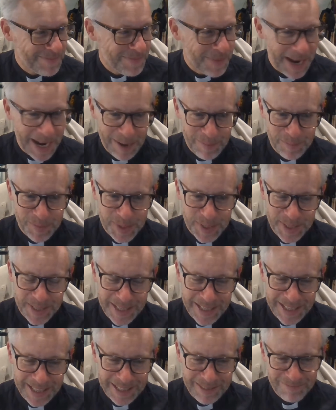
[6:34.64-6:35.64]
perhaps
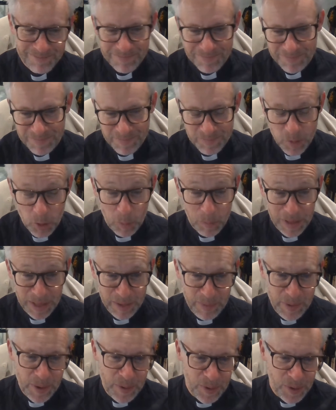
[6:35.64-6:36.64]
not many
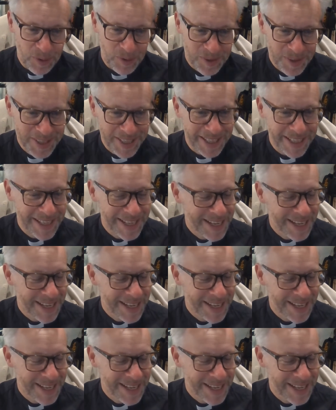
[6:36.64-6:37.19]
people want